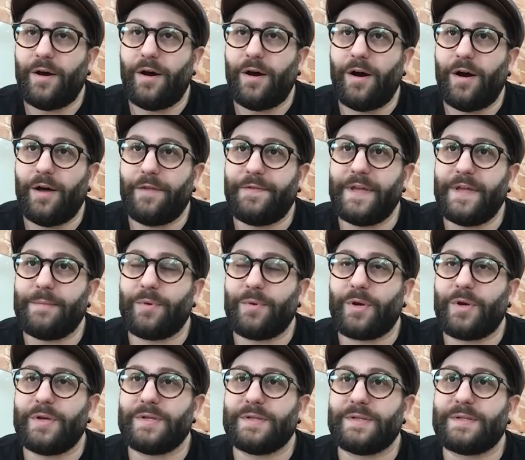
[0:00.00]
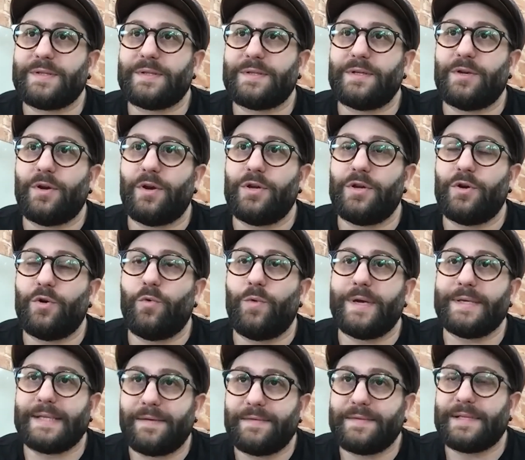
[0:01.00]
I think because, you
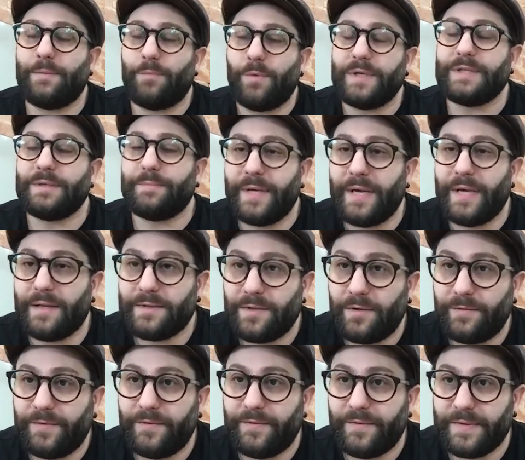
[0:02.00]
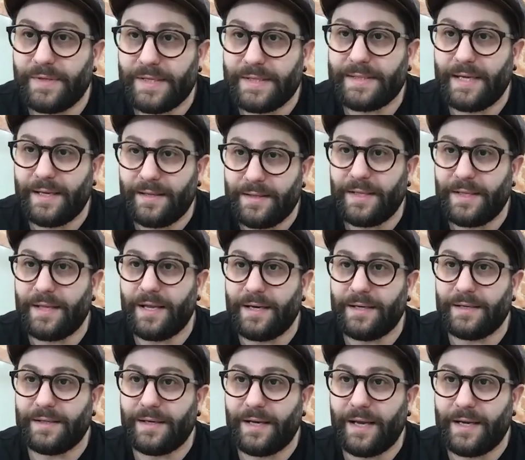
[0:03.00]
always have someone to bounce off of at the
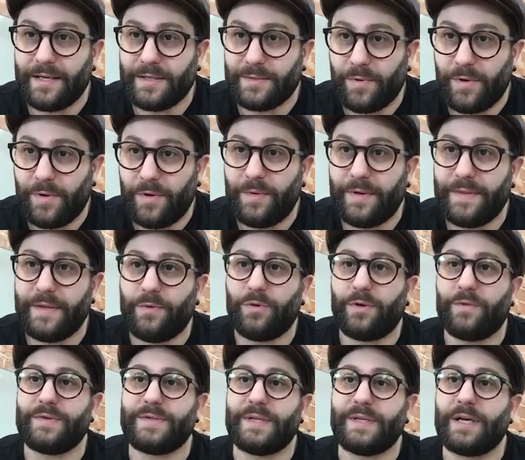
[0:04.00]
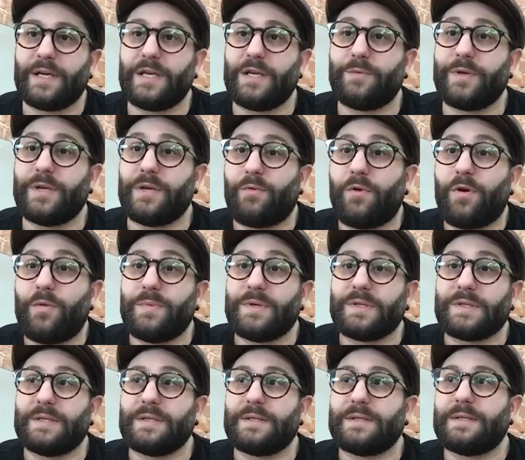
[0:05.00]
end of the day as well. And then all of a sudden you're in your own
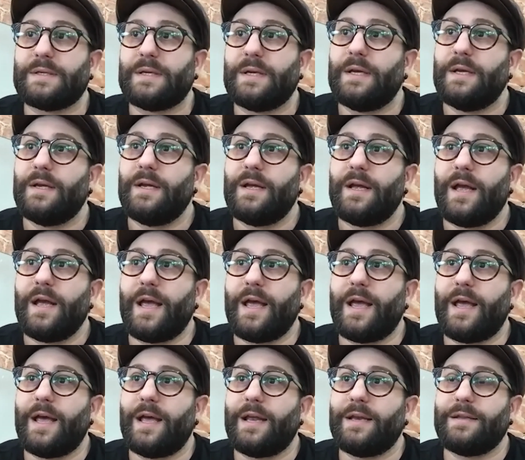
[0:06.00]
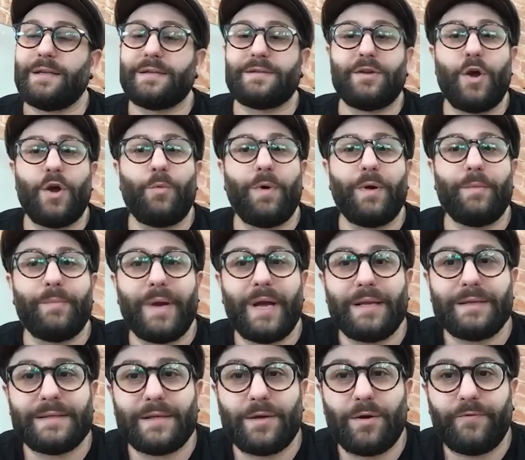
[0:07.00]
business and there's no one
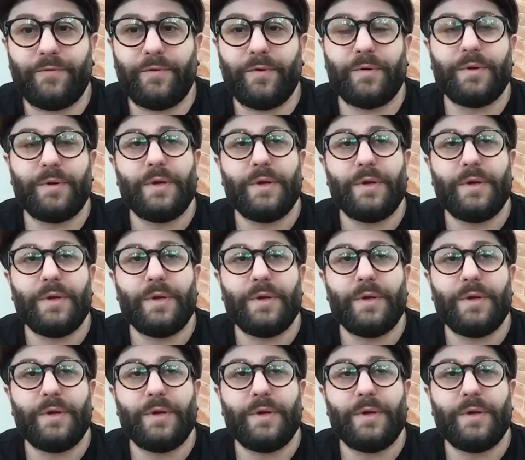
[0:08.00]
bouncing off it.